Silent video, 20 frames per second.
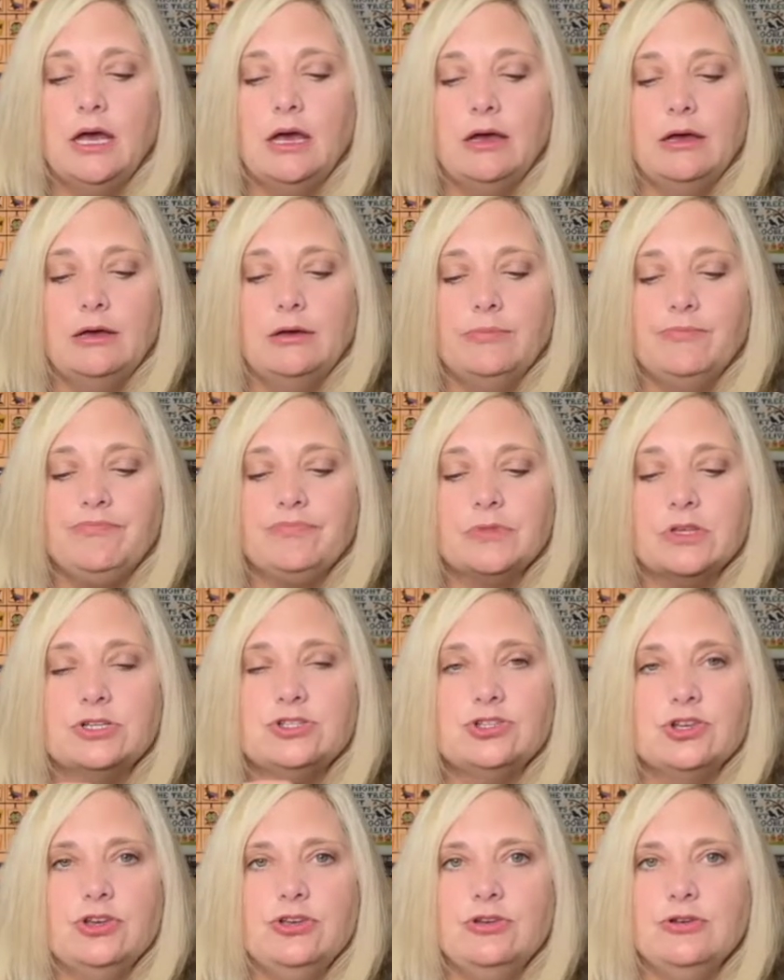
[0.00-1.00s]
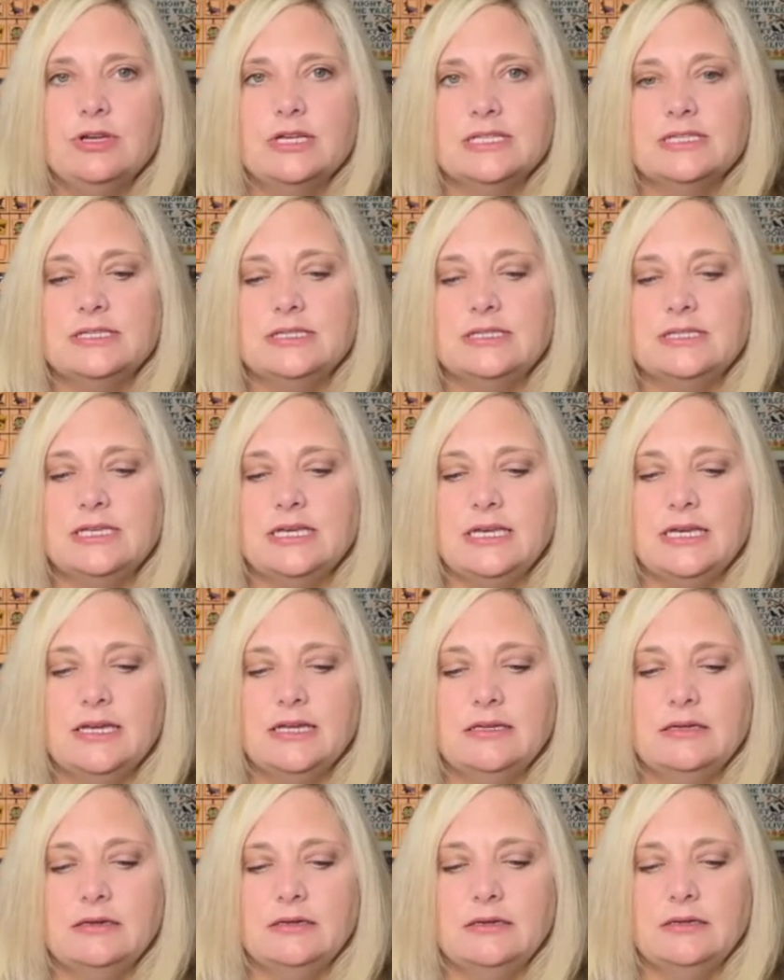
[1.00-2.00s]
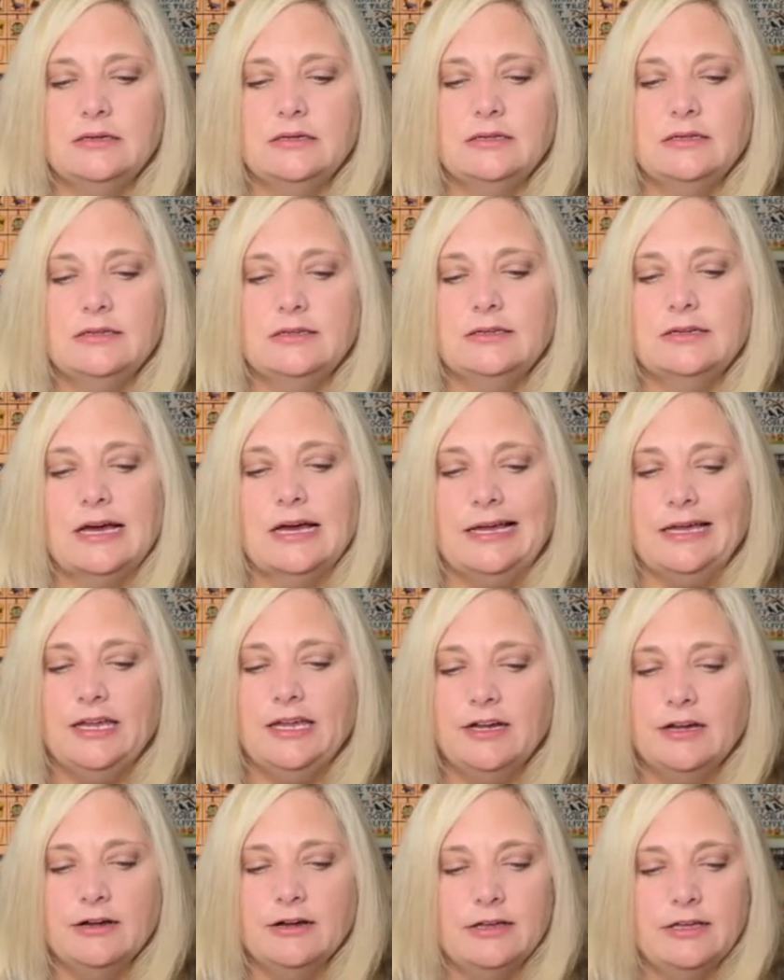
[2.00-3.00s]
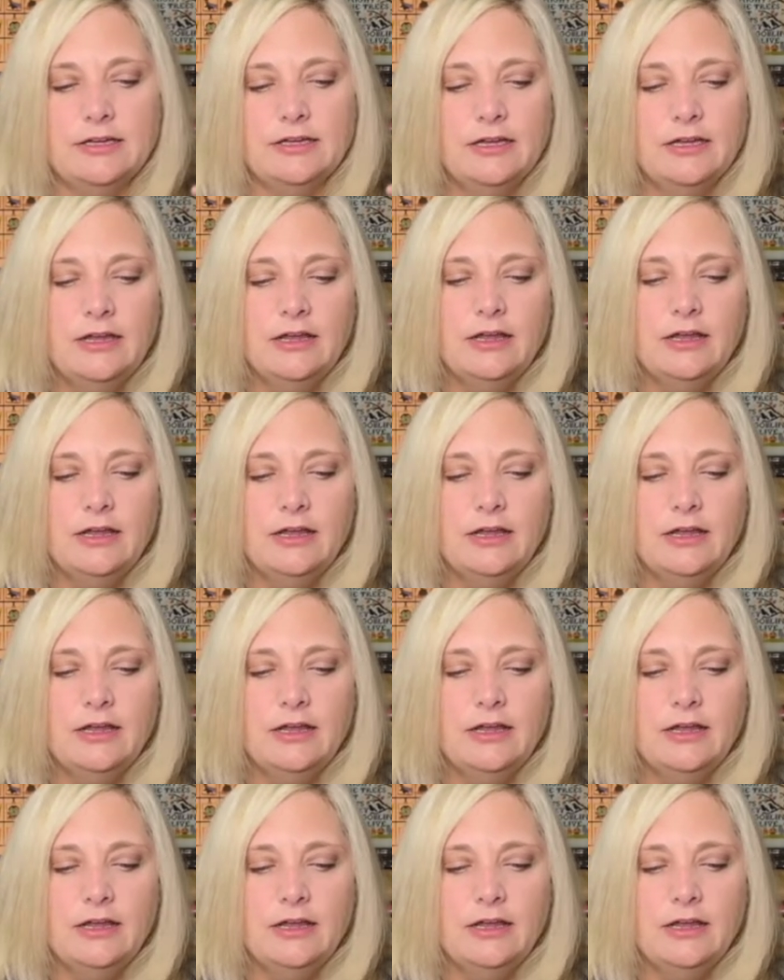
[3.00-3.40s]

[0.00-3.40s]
um, so you can see it, not hear it.